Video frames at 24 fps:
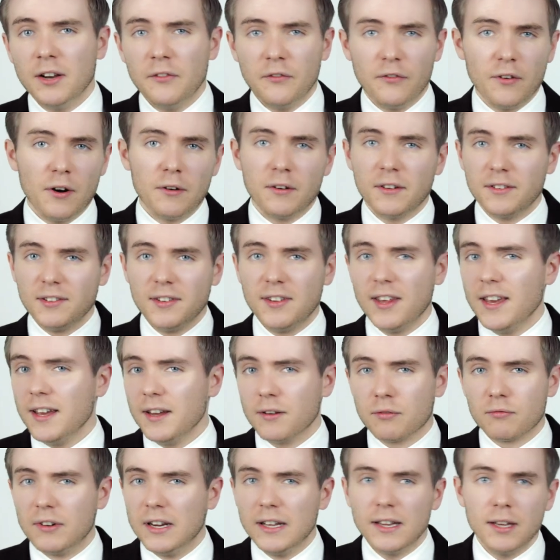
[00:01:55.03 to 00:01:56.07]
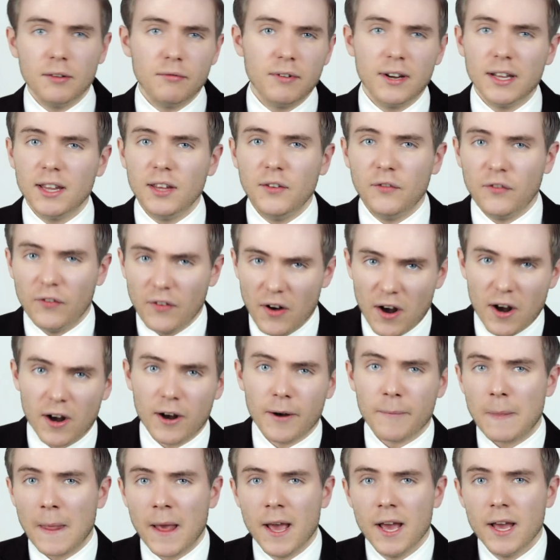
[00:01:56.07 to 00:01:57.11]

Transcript: had thrown a stick really really far.